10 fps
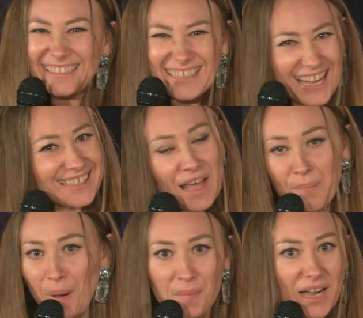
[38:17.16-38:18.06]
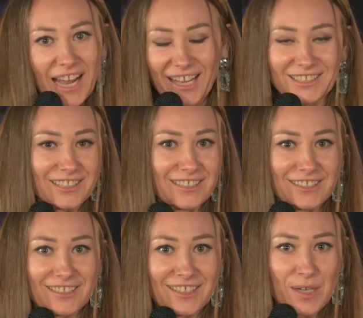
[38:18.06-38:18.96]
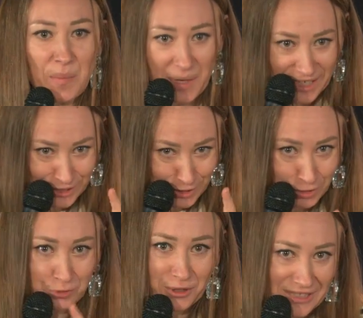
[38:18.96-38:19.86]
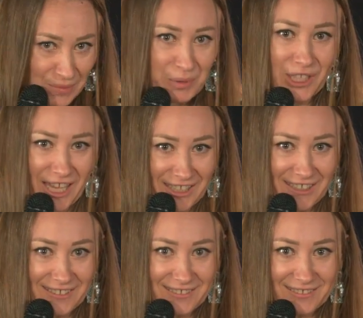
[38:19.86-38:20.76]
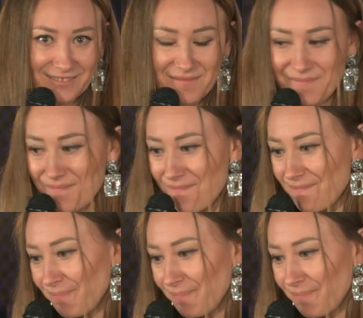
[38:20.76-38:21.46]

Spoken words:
Our emotion, they can help us so much